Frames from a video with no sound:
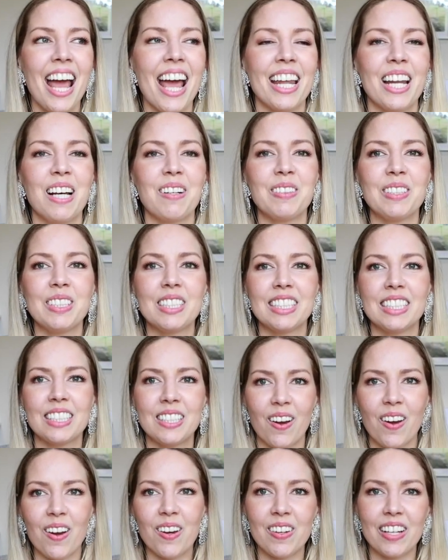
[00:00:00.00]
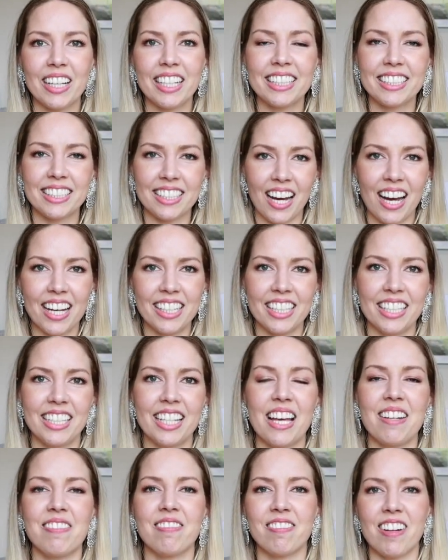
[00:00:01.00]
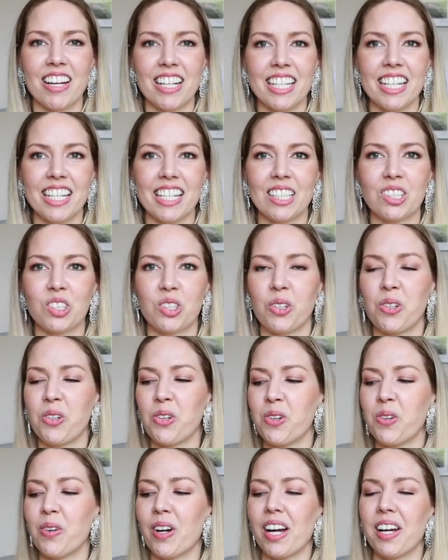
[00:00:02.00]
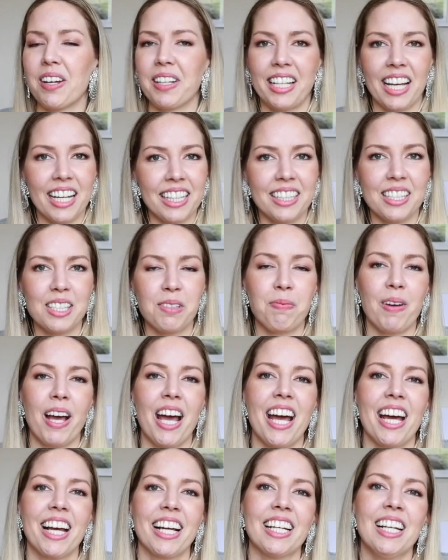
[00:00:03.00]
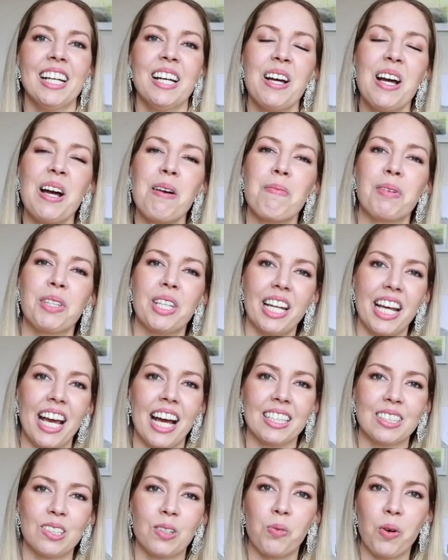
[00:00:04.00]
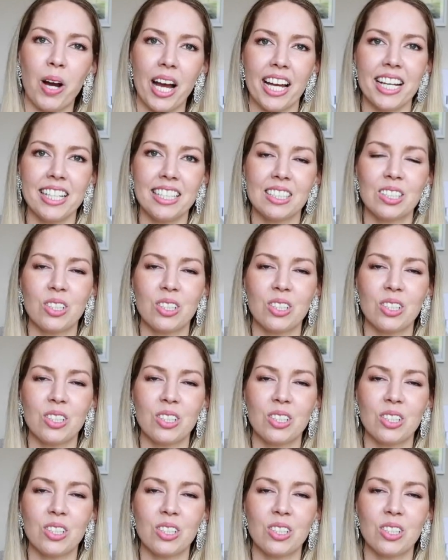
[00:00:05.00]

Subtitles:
and I was so excited and ready to get this bag, but then I had to wait.